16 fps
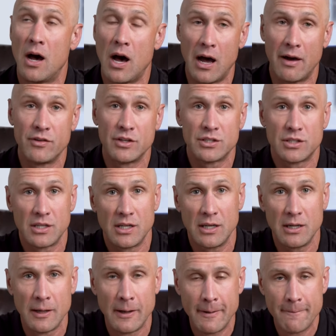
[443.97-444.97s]

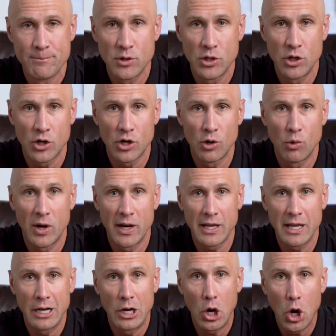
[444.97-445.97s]
Obviously, you're going to want
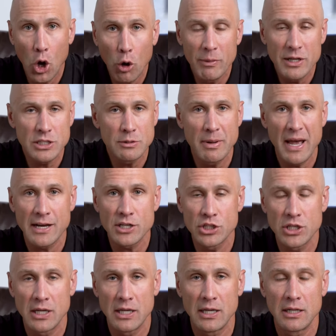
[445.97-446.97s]
to get a home
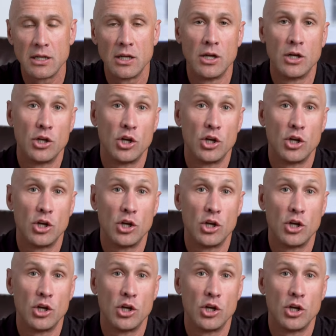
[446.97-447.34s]
inspection.